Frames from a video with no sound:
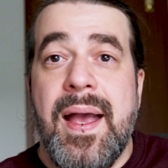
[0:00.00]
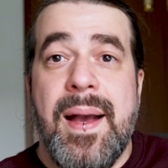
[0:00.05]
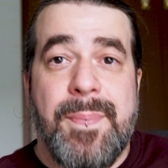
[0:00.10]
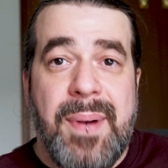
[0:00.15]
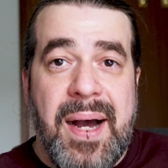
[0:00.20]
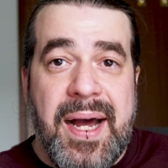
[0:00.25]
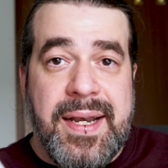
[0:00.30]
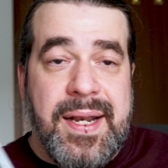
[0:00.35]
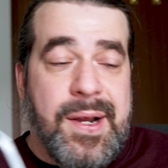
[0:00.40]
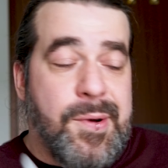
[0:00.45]

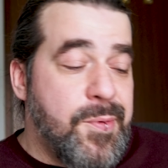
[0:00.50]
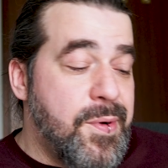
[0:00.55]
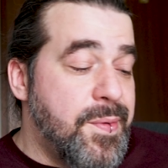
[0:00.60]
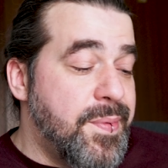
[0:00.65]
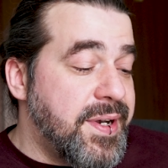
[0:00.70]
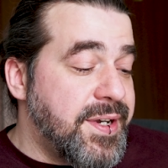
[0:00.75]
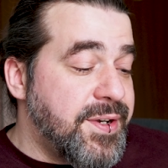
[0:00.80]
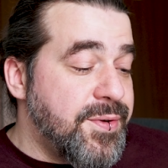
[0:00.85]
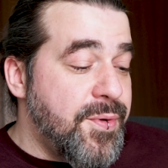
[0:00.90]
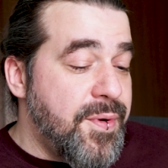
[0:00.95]
but we
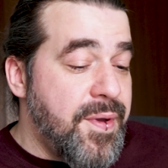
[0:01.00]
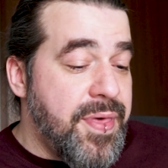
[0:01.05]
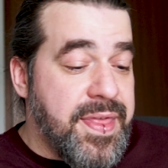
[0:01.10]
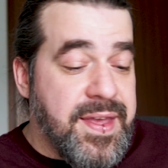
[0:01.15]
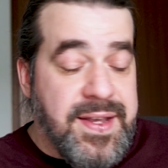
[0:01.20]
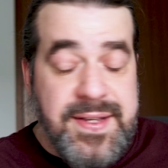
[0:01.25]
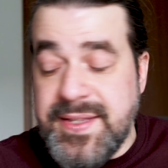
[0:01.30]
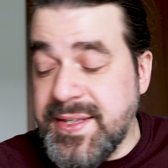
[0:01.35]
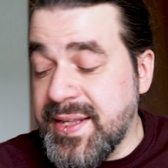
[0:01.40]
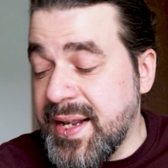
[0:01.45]
will do
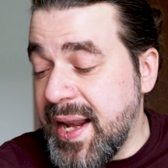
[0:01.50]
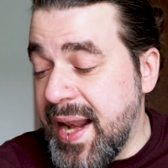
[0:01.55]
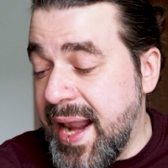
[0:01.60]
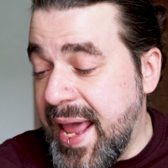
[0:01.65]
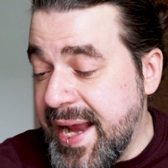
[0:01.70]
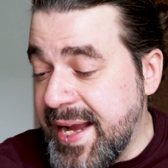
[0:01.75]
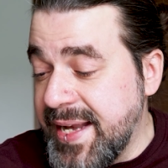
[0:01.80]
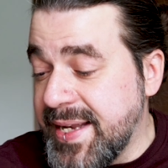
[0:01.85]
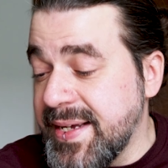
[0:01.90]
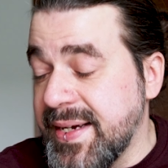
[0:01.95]
this
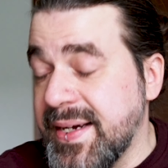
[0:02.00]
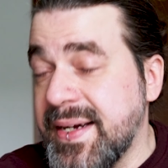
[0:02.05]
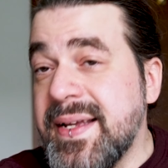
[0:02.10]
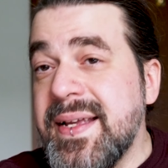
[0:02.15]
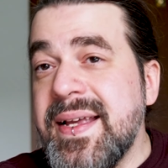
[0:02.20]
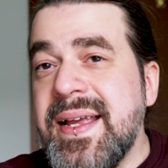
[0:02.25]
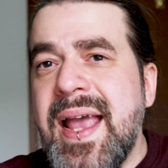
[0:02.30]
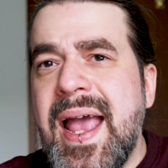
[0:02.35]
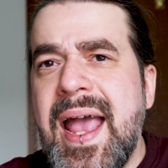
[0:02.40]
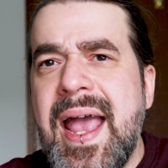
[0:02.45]
later.
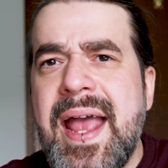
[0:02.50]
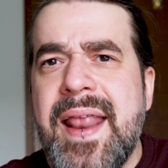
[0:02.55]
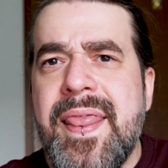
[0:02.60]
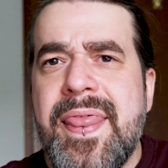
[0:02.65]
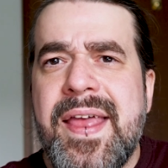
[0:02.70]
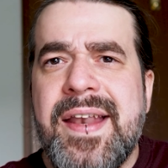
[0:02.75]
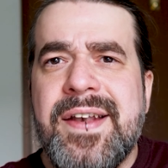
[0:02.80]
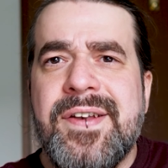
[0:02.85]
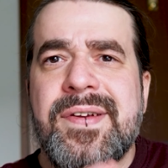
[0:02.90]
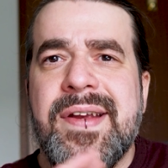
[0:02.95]
And
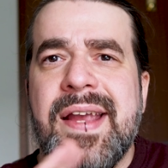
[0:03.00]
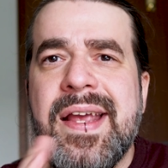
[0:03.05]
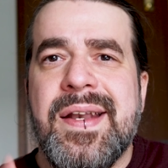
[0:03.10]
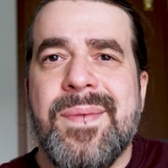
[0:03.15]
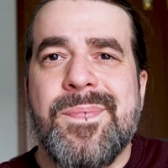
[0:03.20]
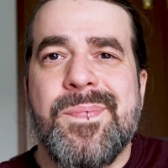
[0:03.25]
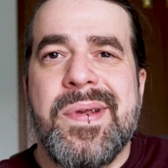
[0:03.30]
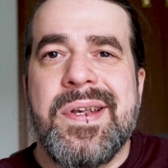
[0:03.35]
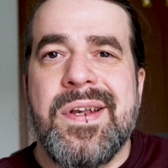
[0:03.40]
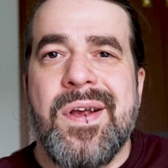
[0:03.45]
then to get a
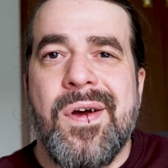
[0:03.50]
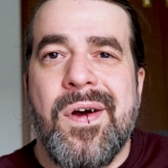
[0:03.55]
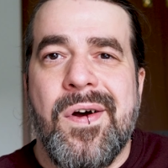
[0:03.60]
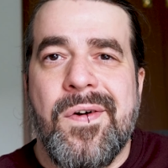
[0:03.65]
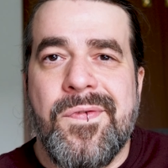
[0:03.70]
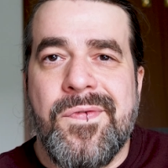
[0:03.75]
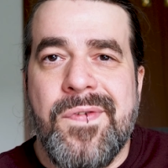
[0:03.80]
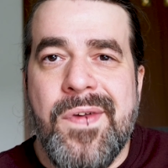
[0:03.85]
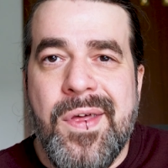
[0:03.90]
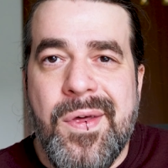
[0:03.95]
bit
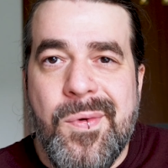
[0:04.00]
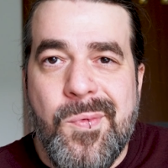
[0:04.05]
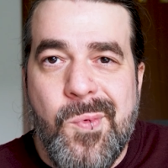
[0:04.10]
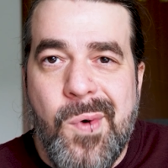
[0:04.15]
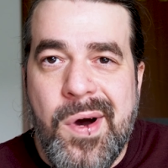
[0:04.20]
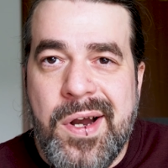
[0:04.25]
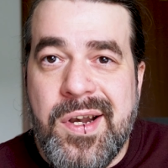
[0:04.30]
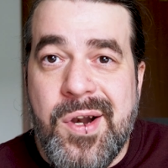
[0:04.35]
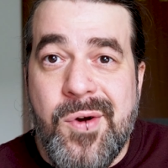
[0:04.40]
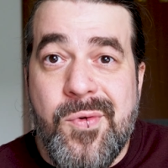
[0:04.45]
of
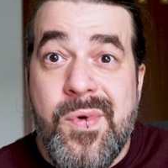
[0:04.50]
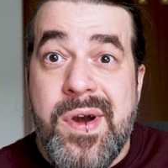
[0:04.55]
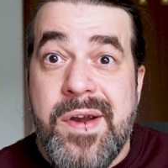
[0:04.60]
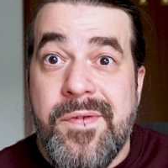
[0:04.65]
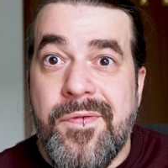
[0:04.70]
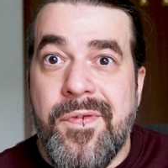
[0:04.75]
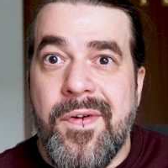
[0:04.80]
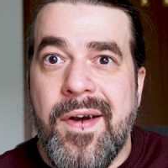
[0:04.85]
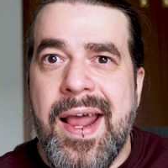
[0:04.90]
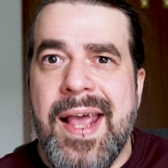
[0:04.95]
water
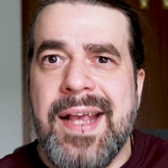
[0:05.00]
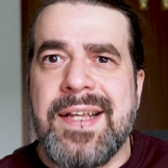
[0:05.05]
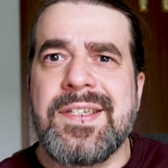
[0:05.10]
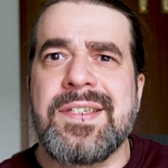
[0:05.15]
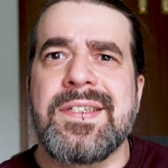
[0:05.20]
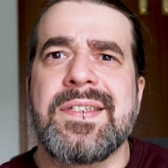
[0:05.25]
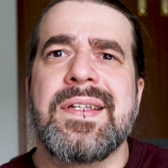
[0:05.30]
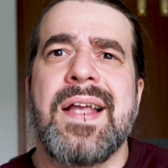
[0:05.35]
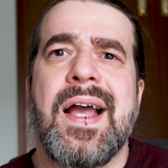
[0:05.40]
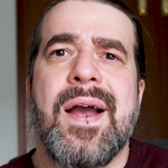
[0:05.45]

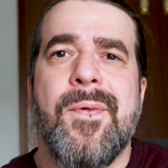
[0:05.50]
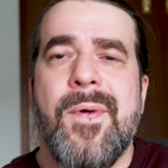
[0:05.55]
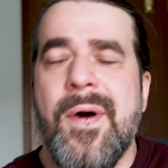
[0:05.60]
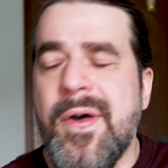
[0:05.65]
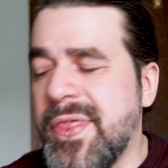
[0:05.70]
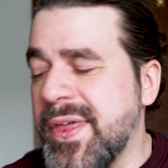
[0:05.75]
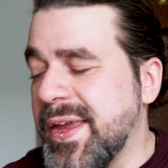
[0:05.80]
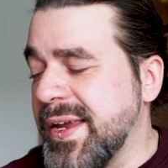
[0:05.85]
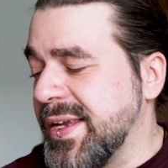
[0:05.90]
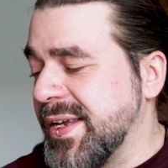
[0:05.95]
reflection, I
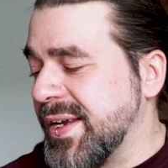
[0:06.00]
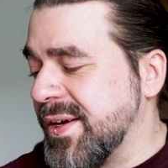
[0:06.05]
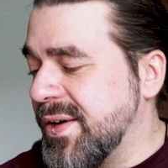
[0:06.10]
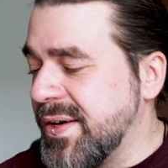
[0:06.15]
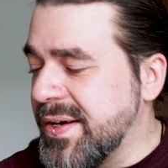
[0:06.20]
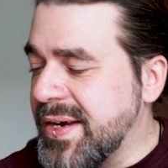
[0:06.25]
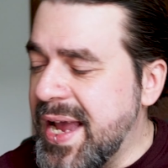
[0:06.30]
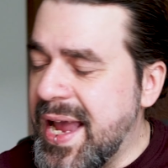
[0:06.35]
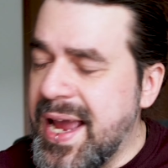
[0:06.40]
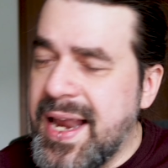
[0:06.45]
was thinking,
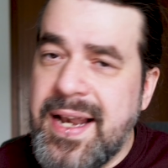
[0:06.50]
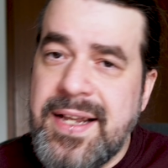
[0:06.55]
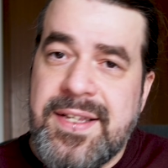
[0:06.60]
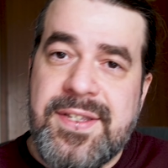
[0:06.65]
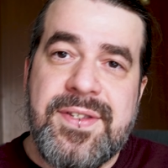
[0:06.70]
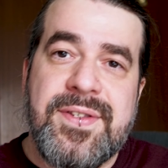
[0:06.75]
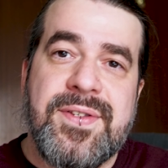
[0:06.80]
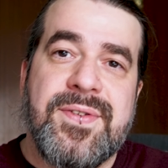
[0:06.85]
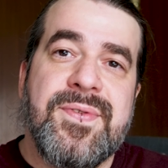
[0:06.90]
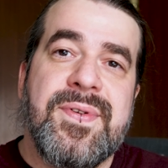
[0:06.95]
okay,
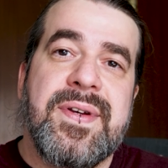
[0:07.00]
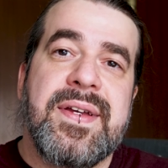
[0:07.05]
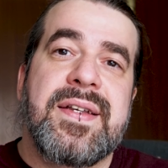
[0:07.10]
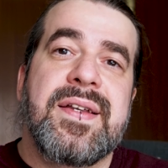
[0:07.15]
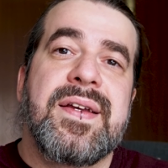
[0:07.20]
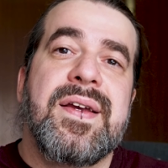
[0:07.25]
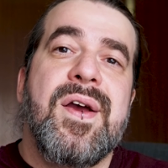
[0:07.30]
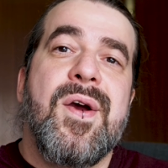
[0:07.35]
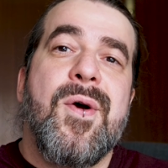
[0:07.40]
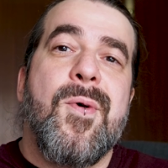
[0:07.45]
let's do
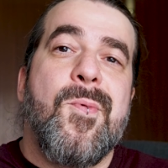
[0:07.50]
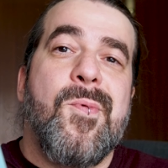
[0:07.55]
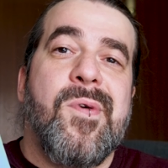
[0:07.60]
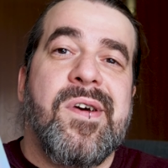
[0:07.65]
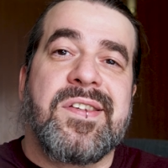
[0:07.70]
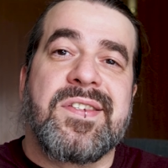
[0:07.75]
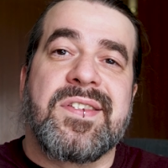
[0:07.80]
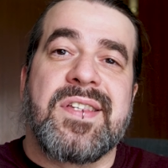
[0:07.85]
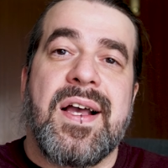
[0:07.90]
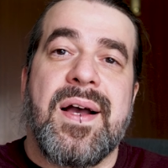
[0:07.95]
it
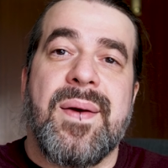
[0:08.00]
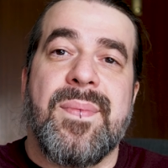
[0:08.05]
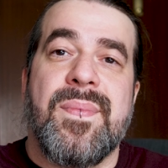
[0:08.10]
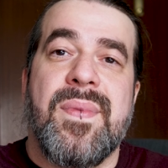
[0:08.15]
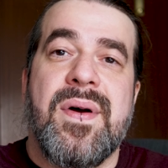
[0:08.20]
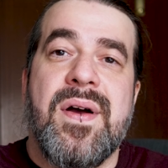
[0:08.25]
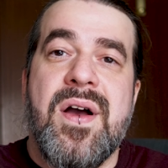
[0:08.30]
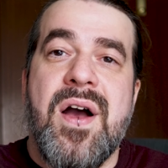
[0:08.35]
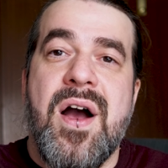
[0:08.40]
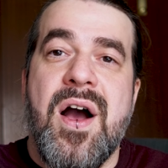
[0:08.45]
with some
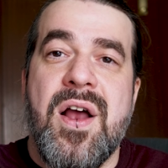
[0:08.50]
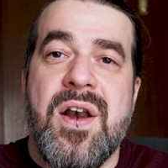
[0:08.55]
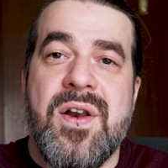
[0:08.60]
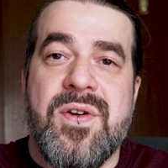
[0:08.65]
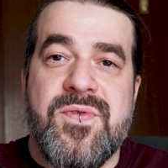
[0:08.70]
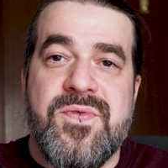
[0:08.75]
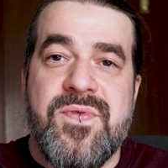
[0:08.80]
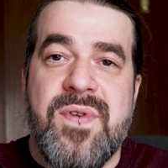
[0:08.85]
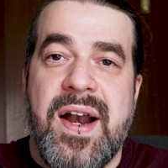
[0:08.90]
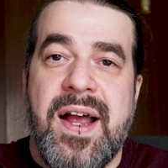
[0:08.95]

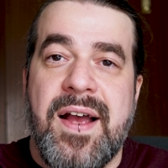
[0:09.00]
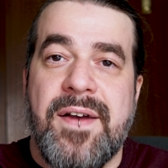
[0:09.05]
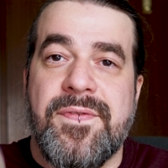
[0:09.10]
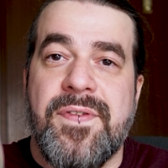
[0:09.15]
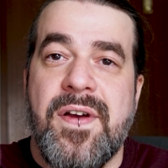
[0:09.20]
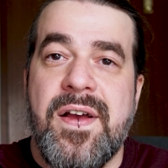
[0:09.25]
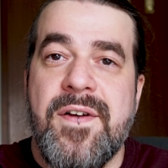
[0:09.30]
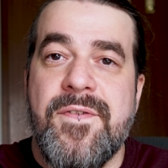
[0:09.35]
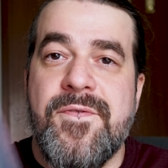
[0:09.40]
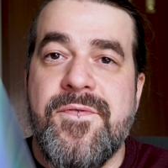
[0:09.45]
holograph
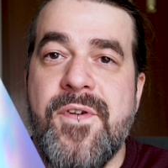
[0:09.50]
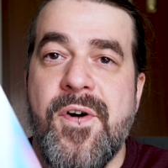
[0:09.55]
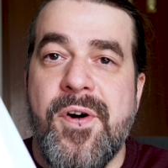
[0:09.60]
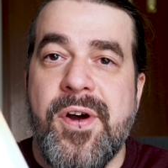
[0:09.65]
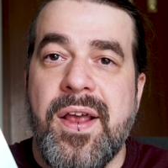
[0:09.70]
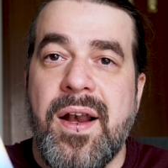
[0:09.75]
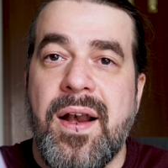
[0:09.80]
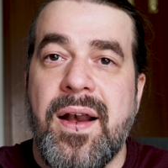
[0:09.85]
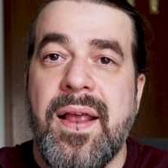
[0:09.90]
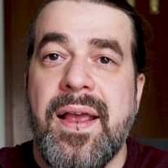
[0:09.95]

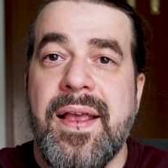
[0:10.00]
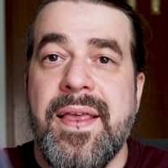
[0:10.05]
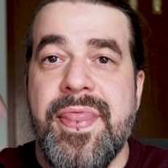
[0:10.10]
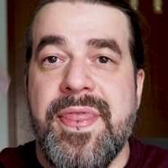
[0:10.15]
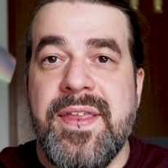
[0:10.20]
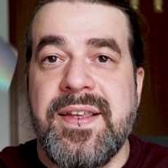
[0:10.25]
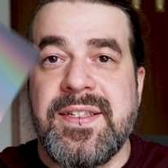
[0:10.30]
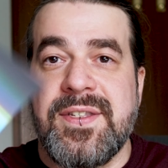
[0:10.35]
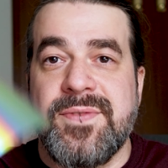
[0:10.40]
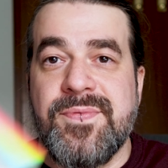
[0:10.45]
foil.
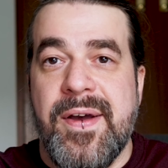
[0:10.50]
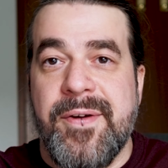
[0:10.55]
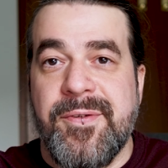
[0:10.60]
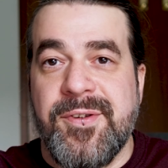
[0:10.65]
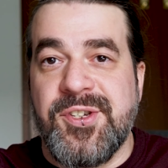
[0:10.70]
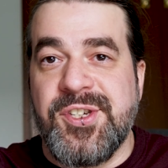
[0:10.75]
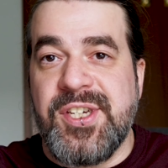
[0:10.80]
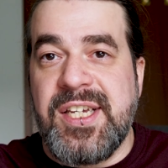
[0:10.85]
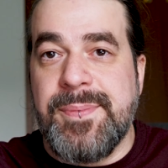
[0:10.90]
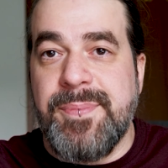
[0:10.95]
This is very
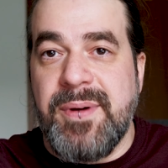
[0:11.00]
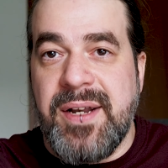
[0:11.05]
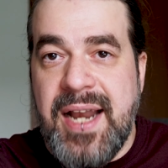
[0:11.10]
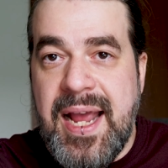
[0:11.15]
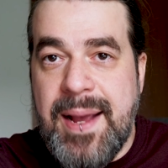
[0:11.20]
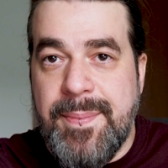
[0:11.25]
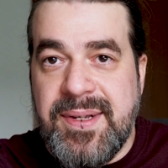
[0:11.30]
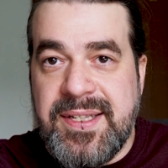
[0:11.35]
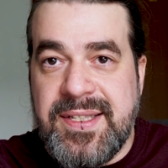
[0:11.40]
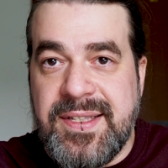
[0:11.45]
cheap on
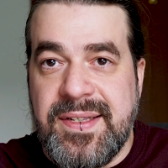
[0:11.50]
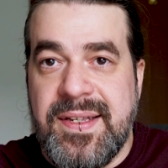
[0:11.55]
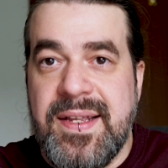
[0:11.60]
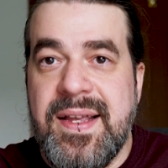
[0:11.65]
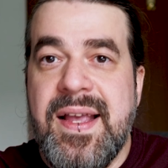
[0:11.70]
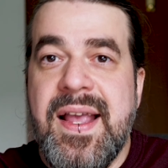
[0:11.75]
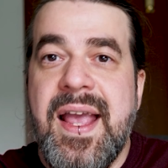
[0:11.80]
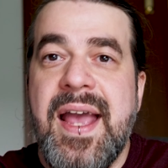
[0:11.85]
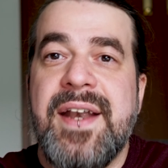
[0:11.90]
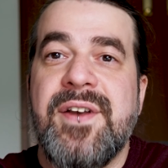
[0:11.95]
Amazon,
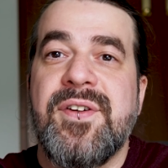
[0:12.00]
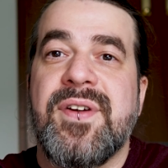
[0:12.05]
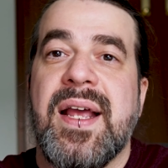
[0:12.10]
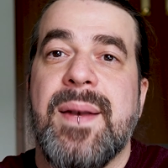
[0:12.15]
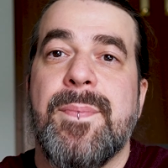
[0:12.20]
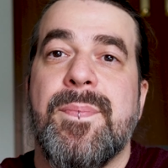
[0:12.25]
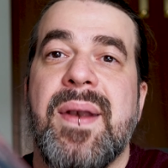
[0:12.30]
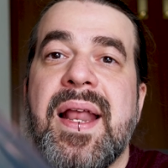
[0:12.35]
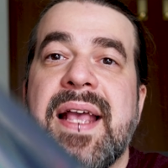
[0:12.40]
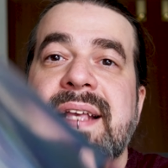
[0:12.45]
and you
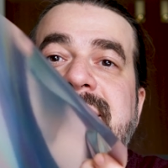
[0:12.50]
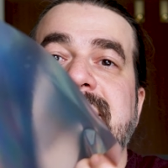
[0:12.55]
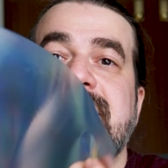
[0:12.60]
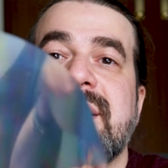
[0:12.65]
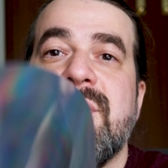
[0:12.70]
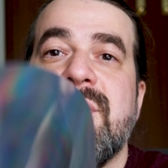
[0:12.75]
can place it